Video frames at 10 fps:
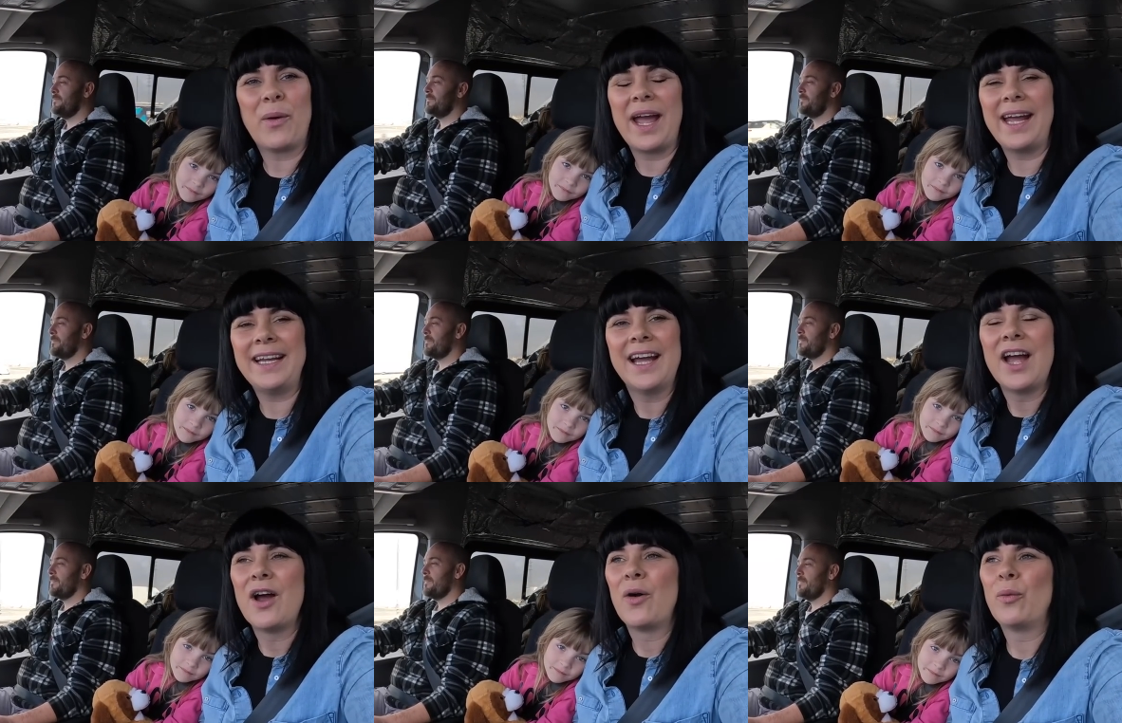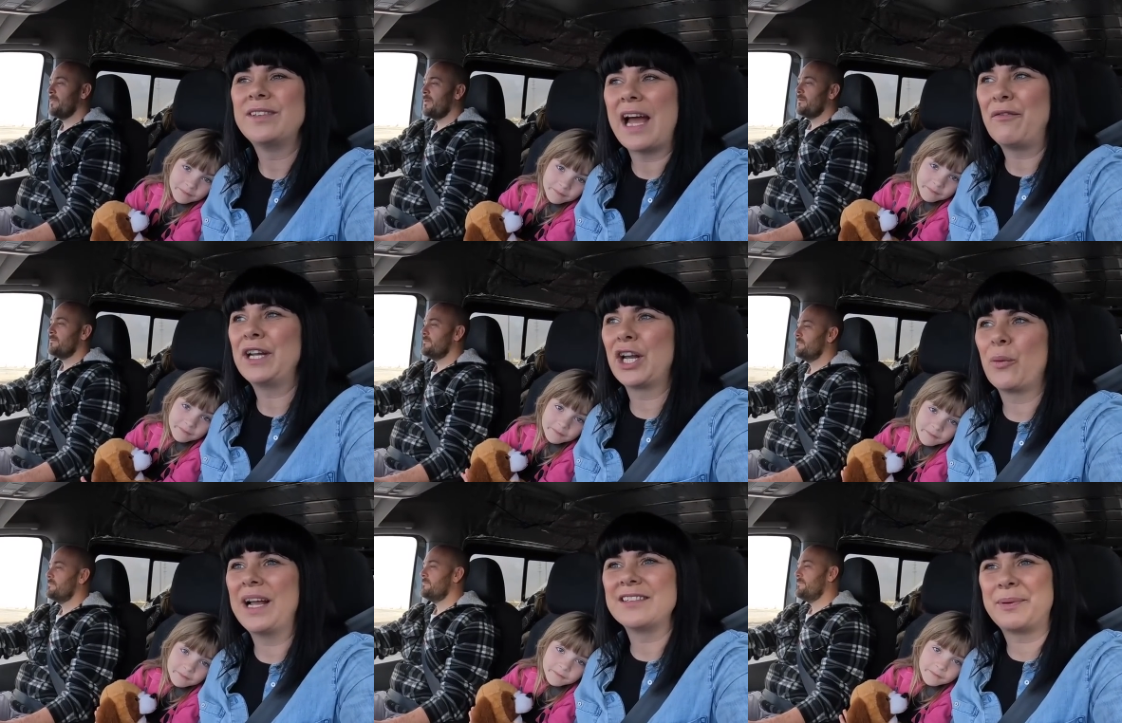Speaker 1: way, we're definitely going
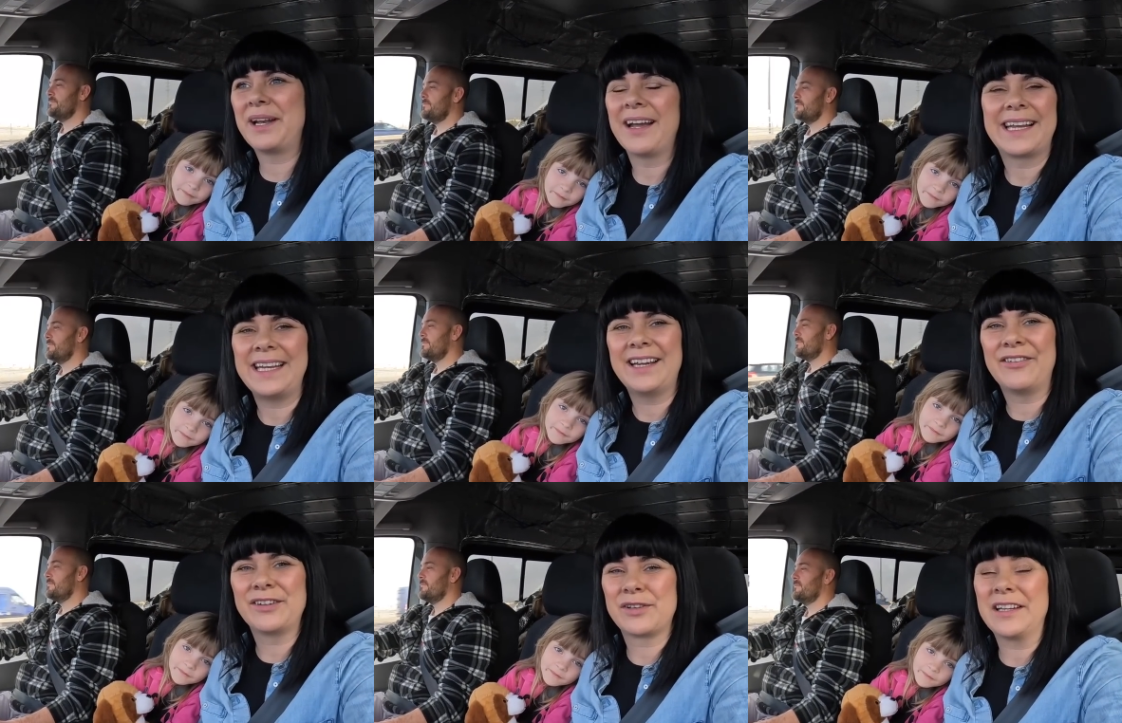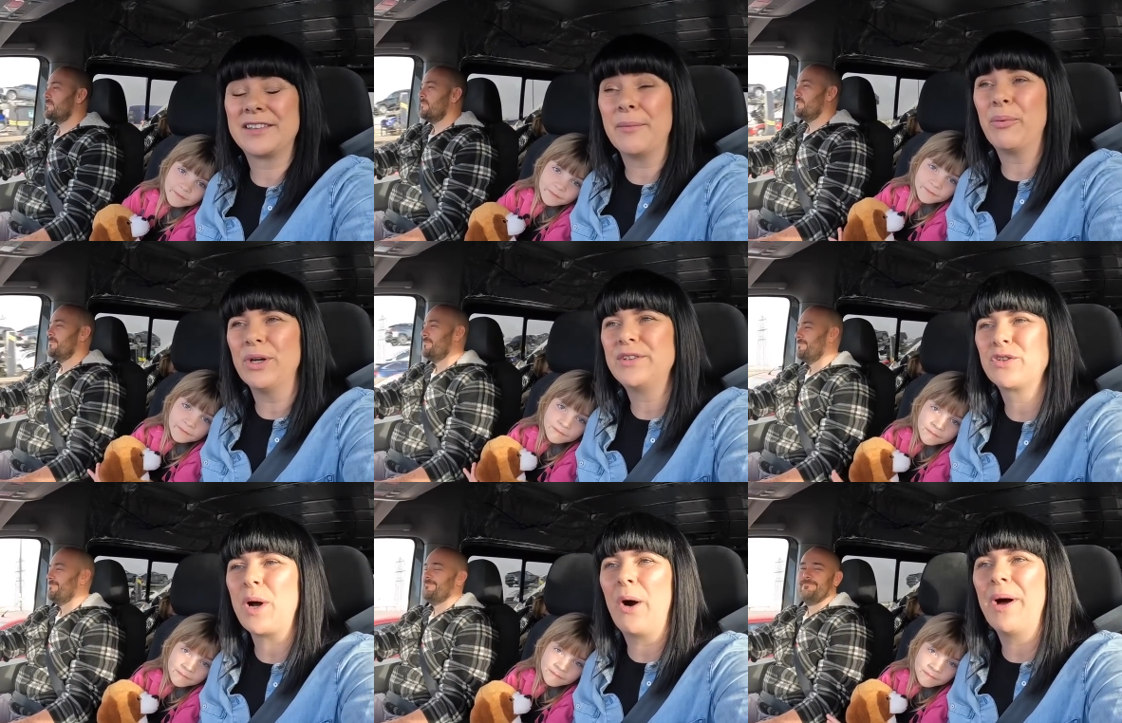to end up in Ikea as, at some point
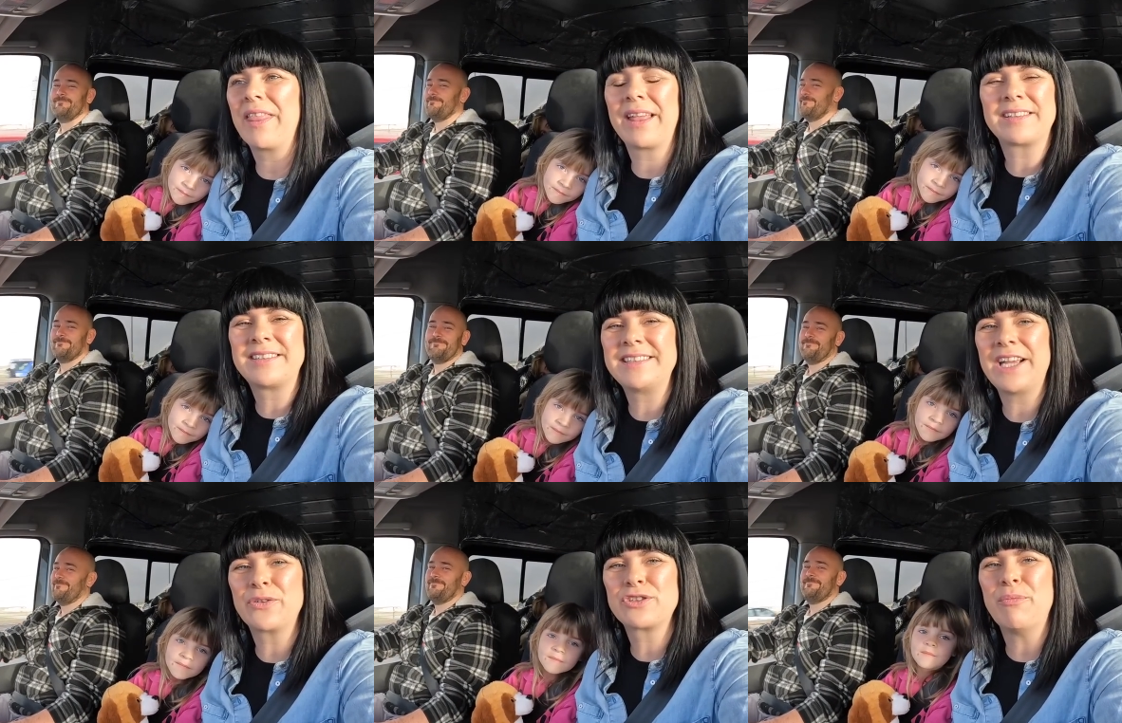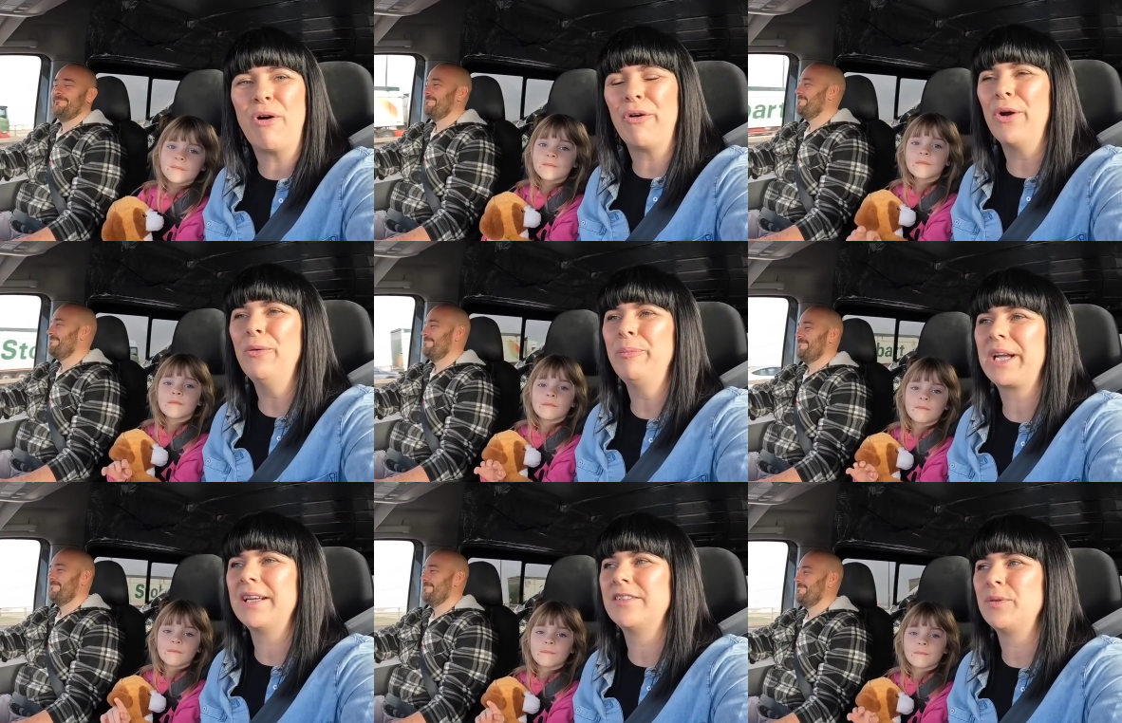as well, whether that's today or tomorrow,
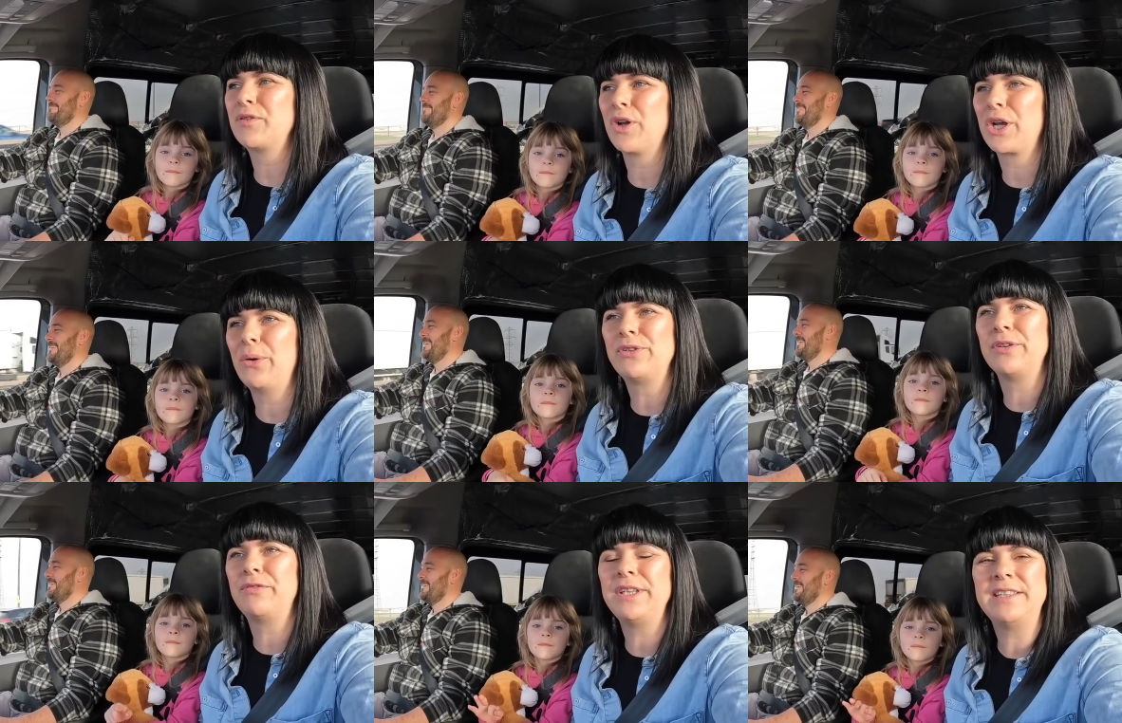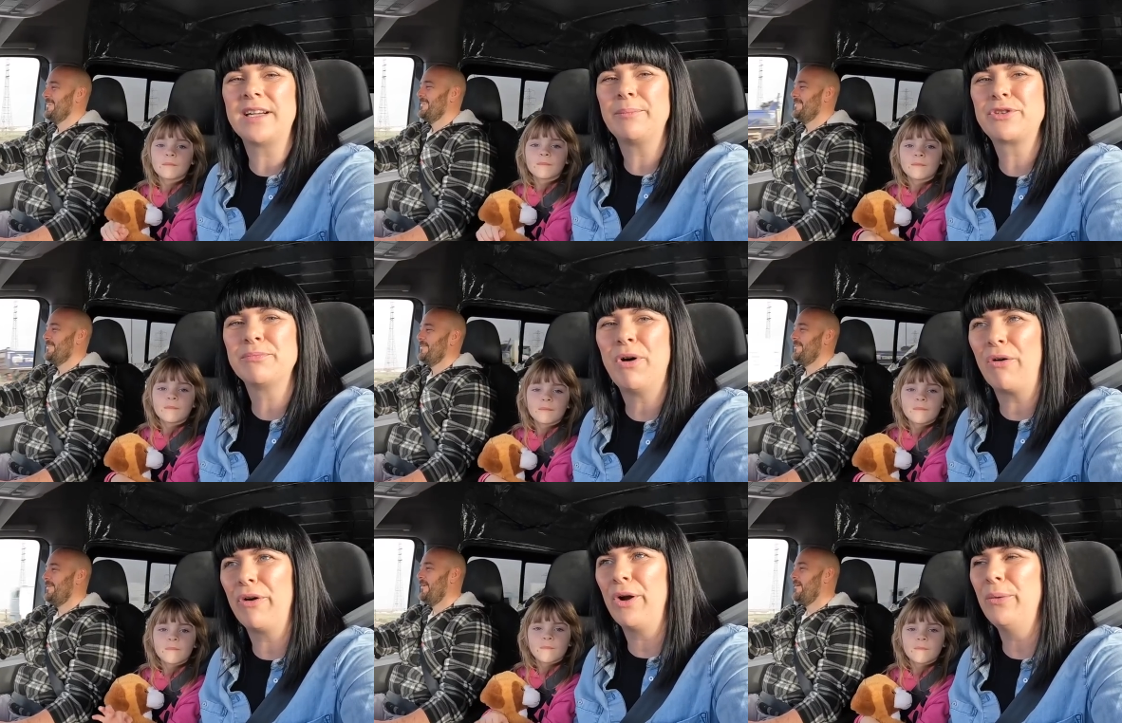because we've got to go to V Dub
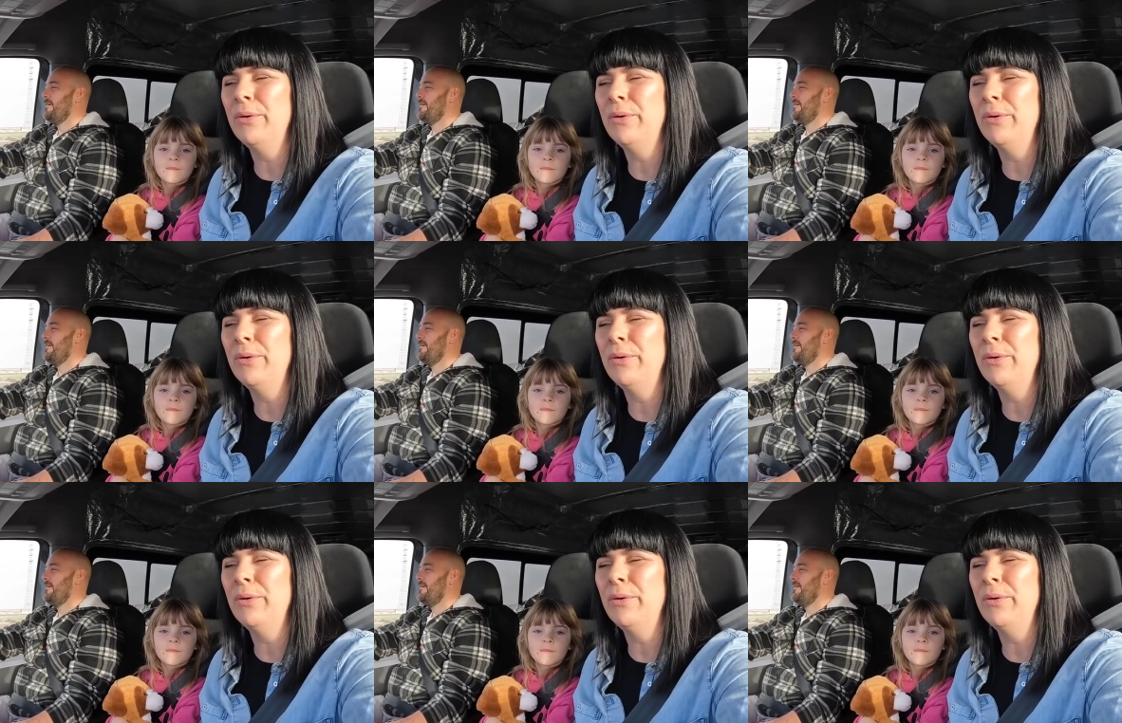tomorrow.